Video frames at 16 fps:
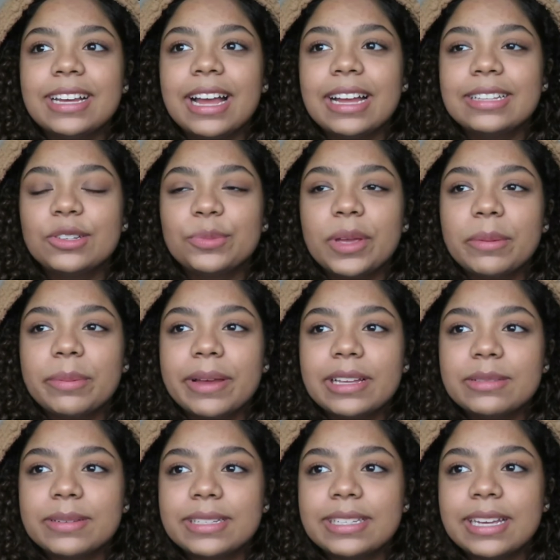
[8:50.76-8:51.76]
The guy told me I
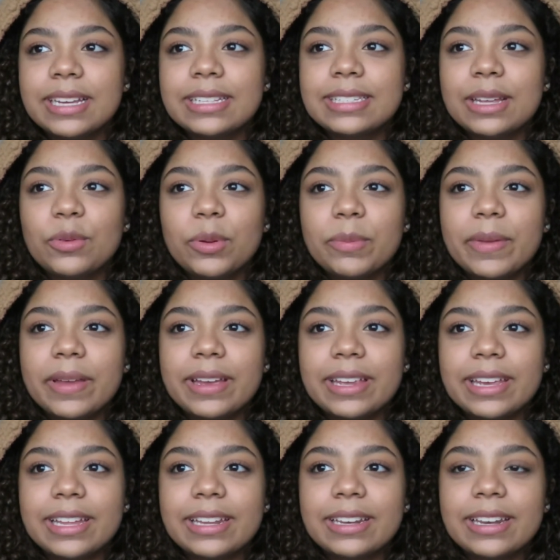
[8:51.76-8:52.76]
passed my test. I went back
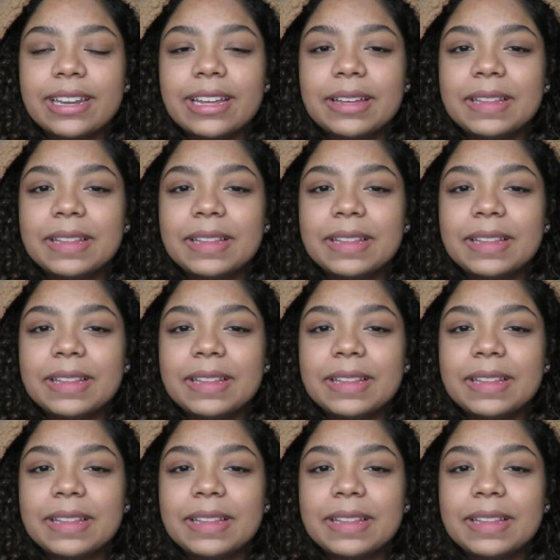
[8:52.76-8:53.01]
in,